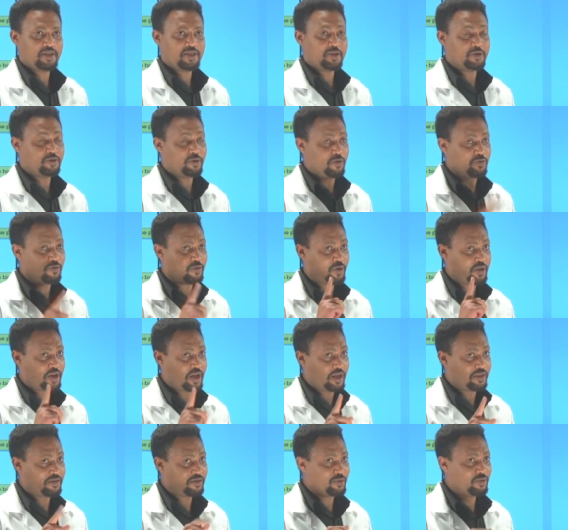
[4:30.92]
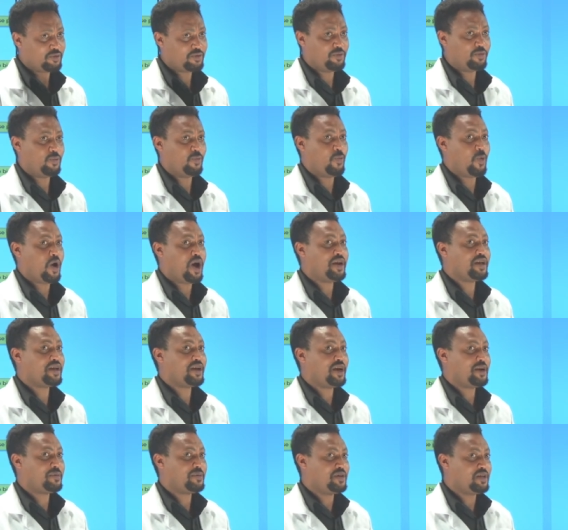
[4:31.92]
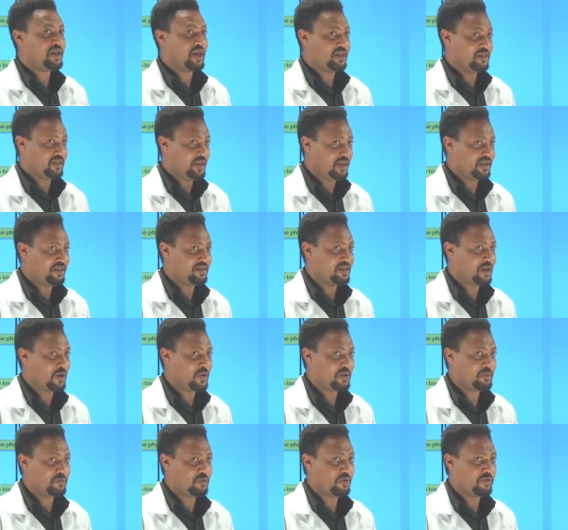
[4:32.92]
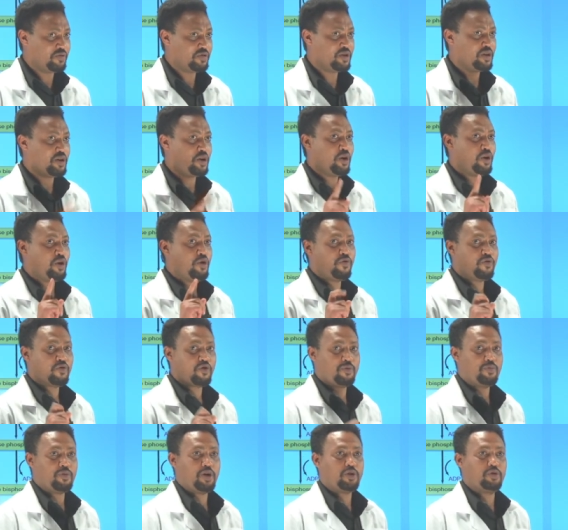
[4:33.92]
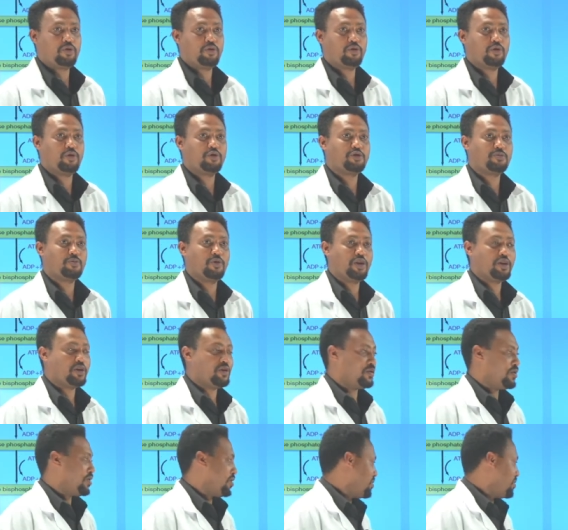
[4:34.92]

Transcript: Don't forget, 1 carbon dioxide is now removed from a glucose molecule.